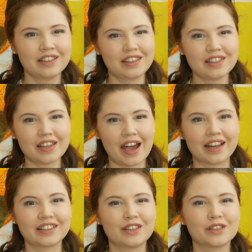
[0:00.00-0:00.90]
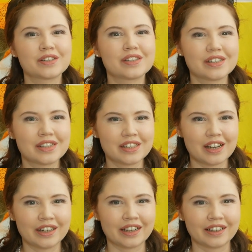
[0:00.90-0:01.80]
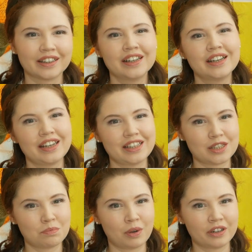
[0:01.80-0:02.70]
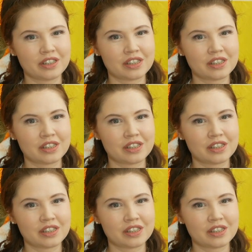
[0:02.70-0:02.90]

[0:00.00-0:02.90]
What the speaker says: This hat looks stunning. It's a bonnet